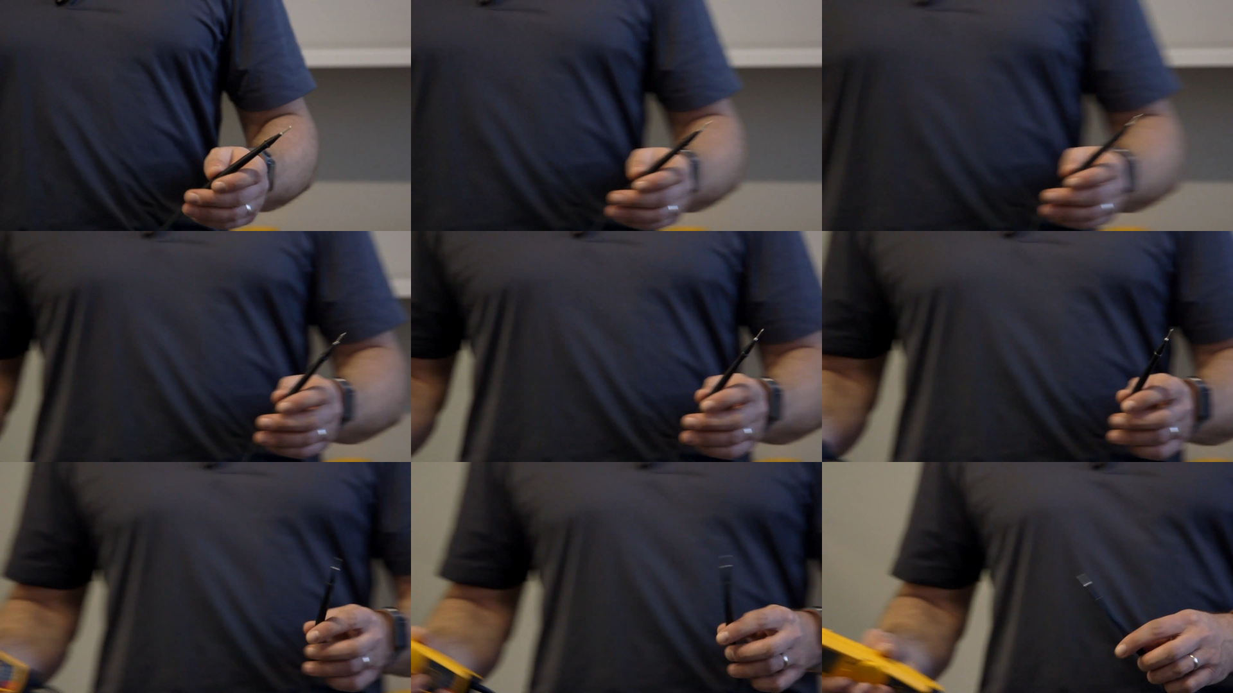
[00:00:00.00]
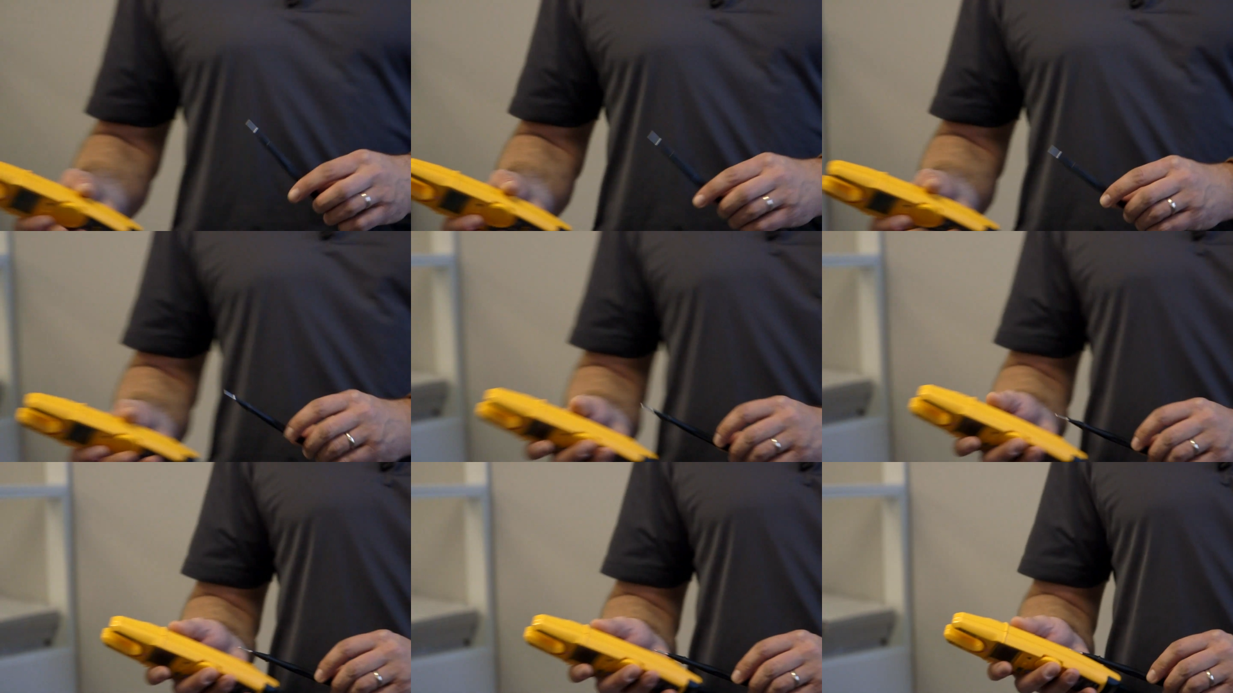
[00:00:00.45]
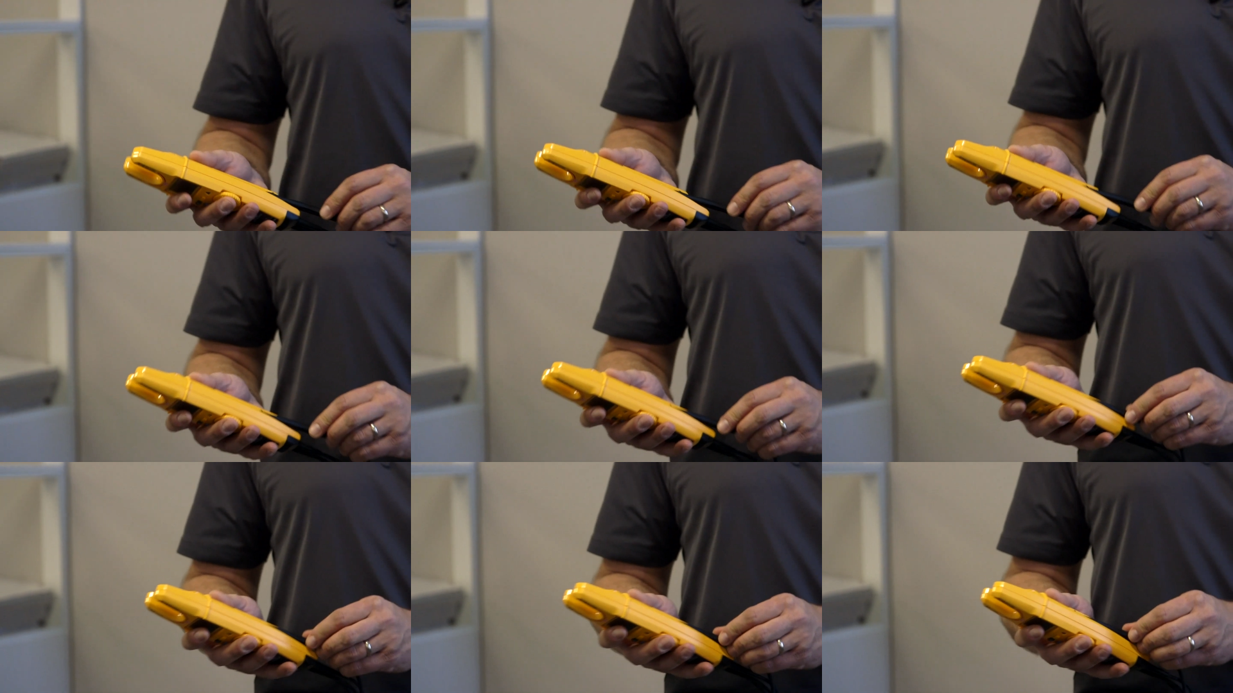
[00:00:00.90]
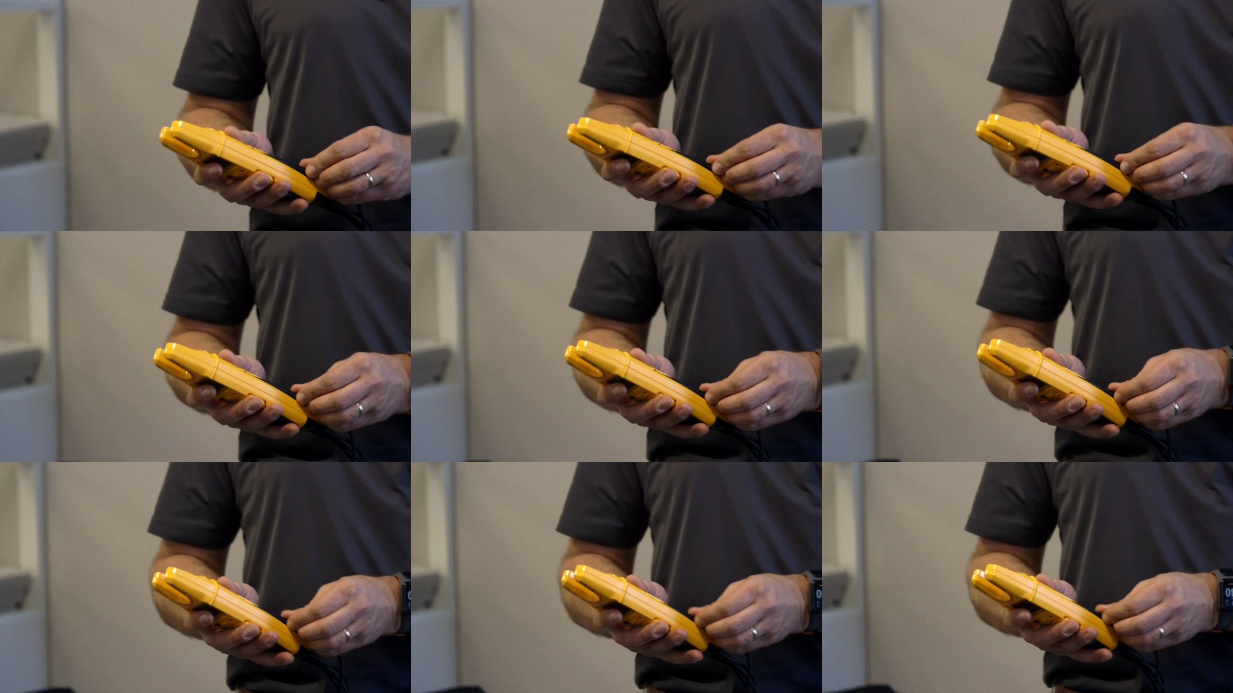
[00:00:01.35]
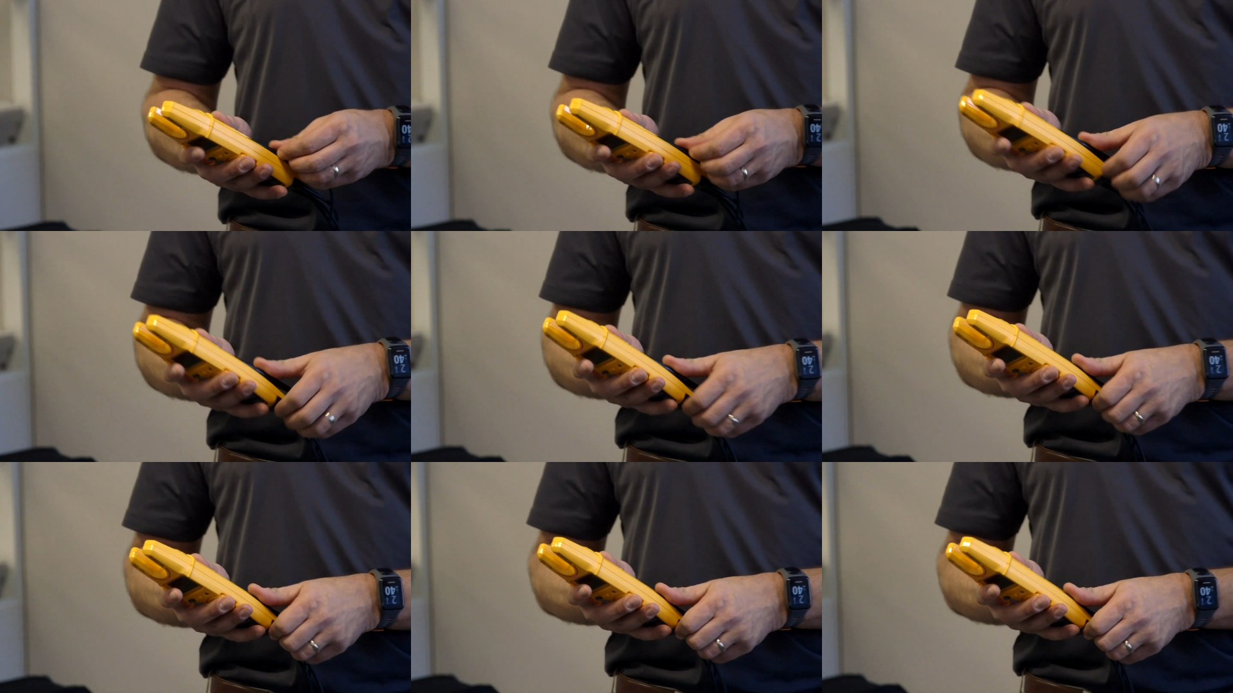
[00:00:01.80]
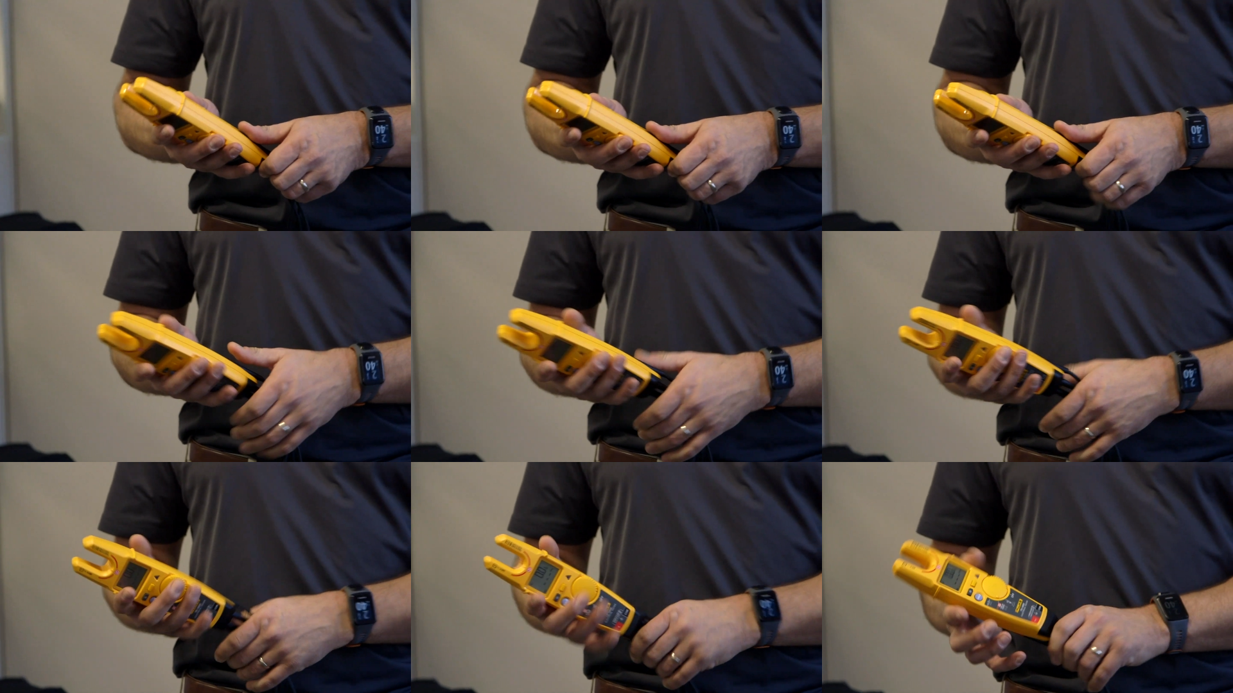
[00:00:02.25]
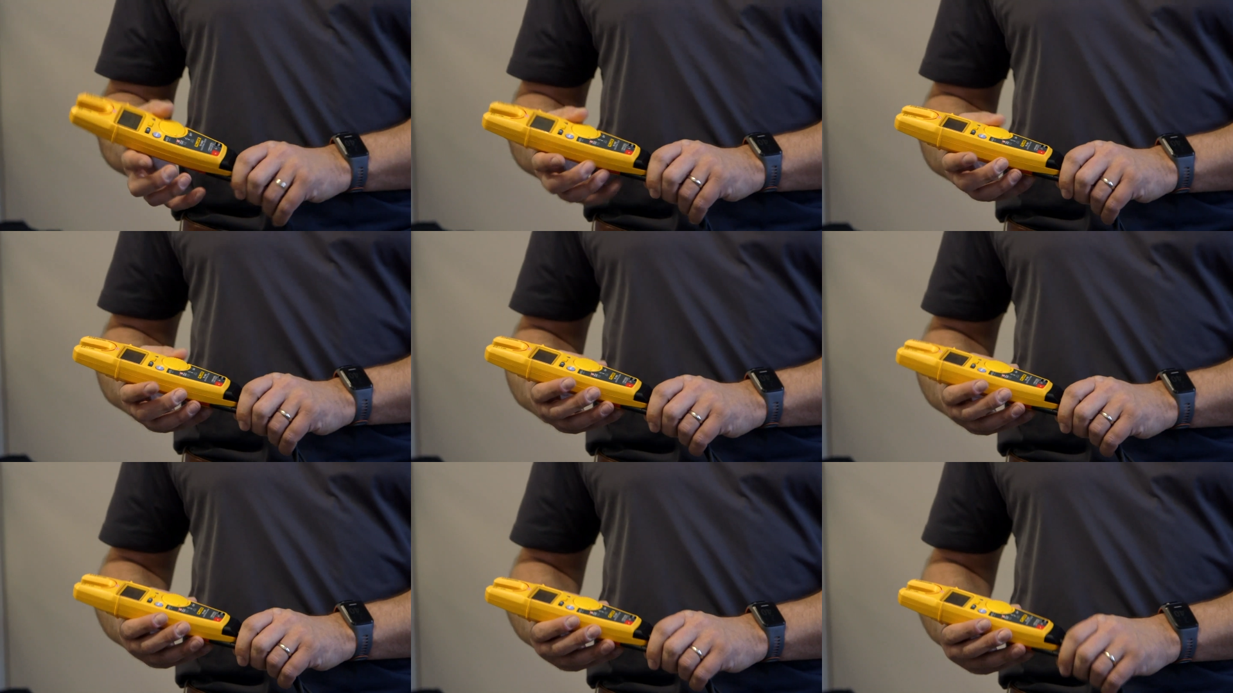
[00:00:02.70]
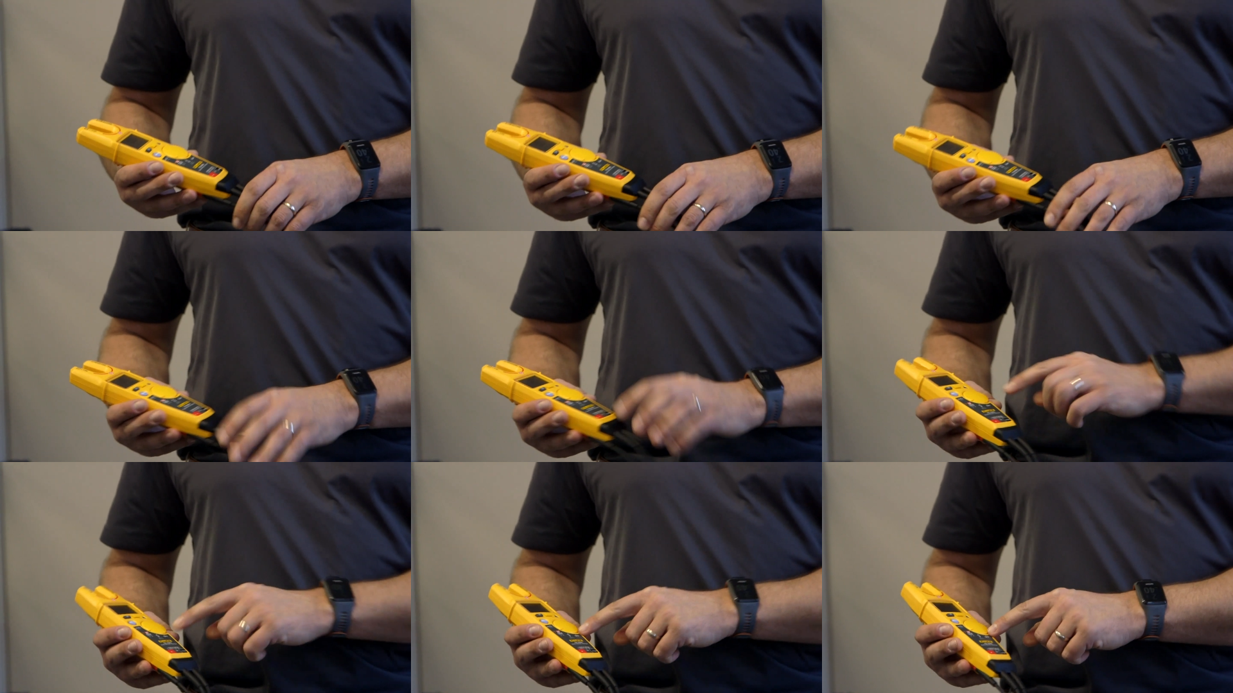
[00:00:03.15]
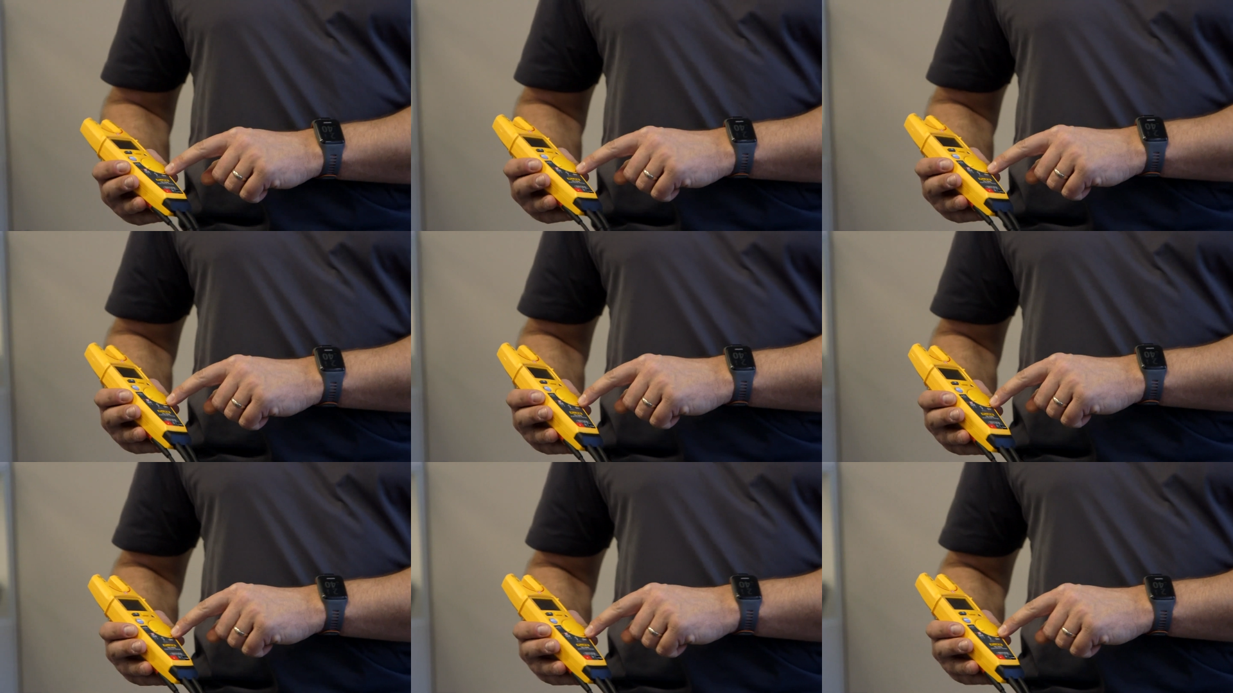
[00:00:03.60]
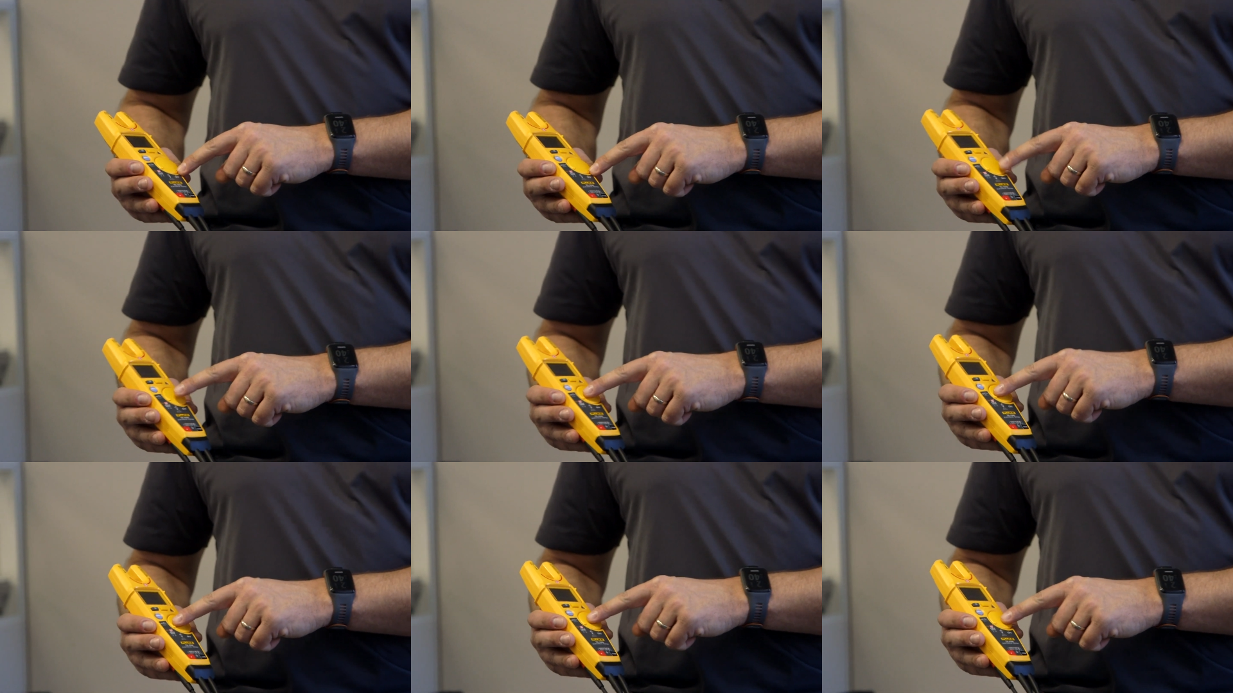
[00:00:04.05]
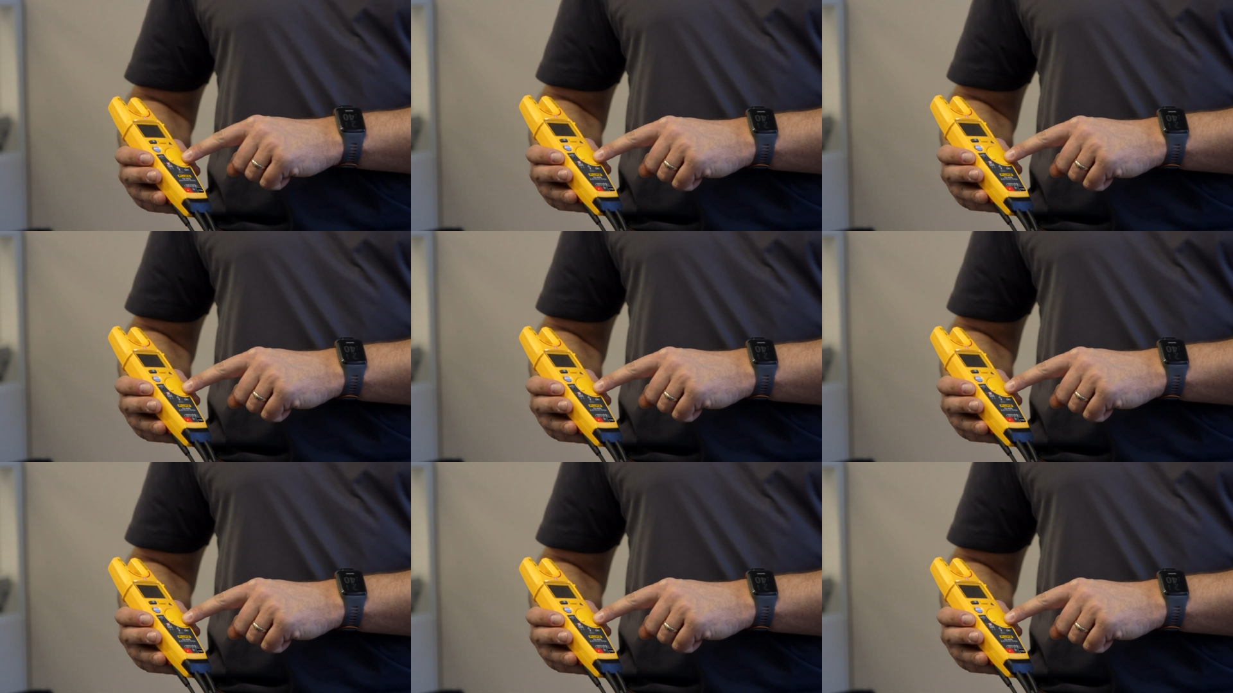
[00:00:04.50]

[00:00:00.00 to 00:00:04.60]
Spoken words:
(no speaker visible)